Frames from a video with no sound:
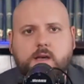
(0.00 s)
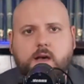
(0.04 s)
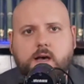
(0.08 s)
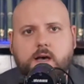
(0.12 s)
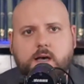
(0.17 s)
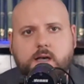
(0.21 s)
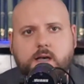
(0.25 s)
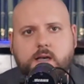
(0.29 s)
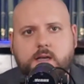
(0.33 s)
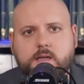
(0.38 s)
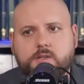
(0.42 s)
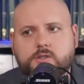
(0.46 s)

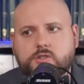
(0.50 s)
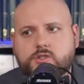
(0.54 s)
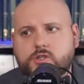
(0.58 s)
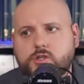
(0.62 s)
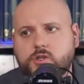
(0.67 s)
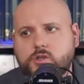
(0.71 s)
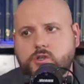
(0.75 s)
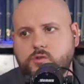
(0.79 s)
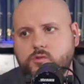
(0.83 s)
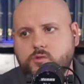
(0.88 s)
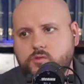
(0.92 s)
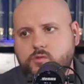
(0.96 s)
uh,
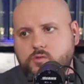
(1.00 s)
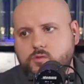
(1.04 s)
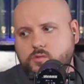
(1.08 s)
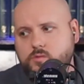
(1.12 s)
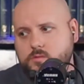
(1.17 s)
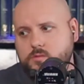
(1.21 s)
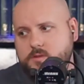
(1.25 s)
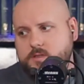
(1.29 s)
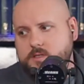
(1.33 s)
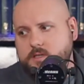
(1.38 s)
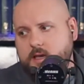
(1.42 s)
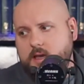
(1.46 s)
to
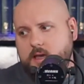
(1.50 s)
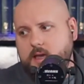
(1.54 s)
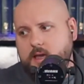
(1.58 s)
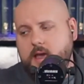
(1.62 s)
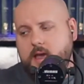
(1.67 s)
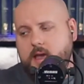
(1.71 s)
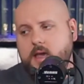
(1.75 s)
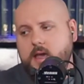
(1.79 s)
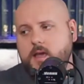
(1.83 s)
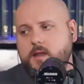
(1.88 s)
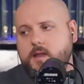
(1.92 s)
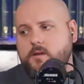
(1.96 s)
say,
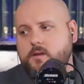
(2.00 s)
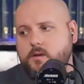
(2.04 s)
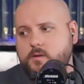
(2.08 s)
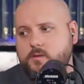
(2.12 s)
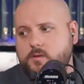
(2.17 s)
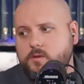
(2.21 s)
hey, no,